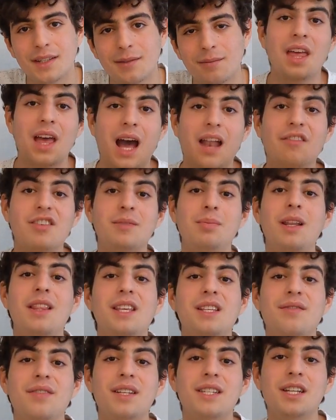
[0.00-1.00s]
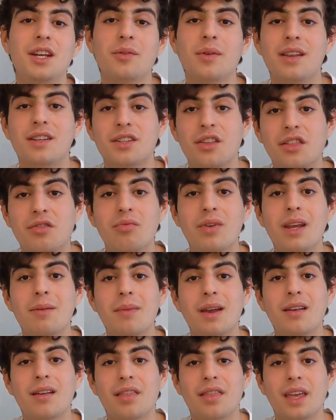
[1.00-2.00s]
And I've split this video into three
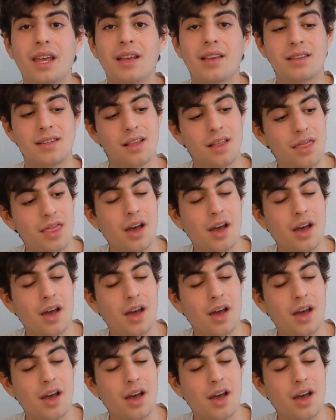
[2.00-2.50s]
main things